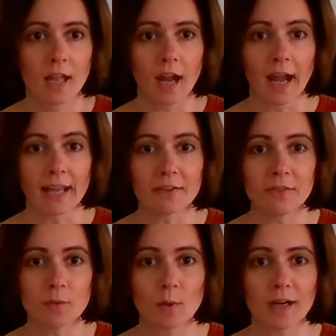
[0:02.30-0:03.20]
Hi
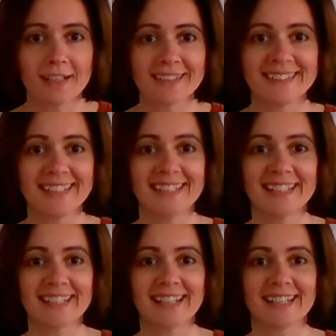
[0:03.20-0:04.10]
everyone,
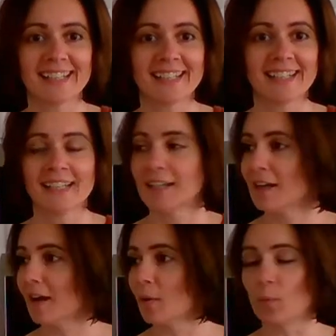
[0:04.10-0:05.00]

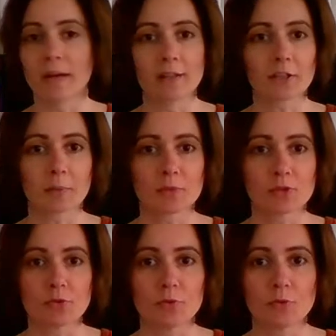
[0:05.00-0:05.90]
welcome
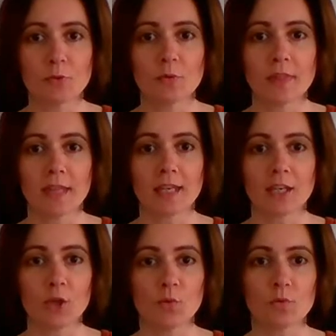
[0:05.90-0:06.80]
to the
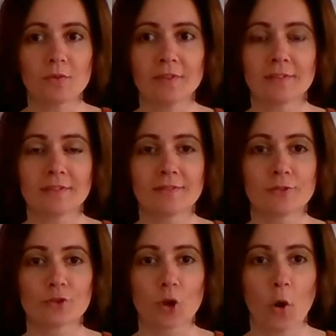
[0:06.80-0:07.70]
new
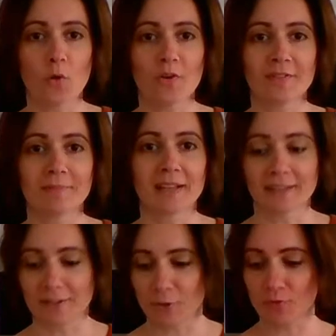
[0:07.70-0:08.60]
show, my
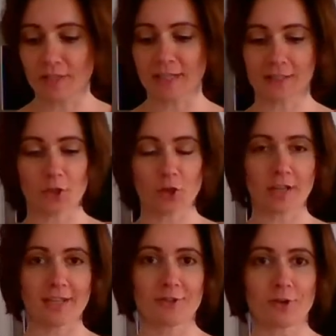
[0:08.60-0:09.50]
new vegan
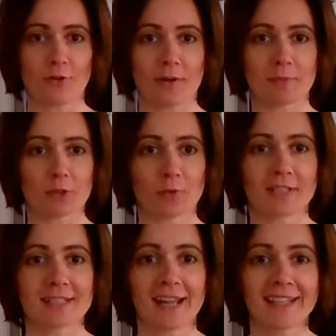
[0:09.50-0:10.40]
cooking show. I'm so
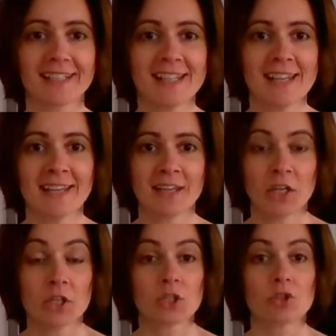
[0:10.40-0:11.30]
excited
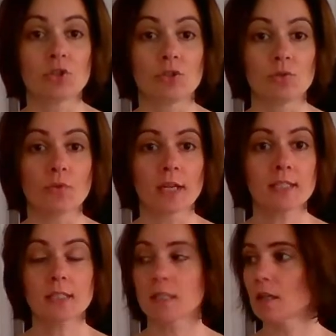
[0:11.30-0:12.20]
to do
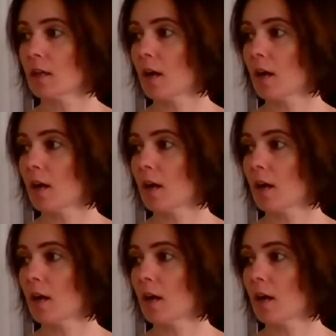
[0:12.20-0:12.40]
this.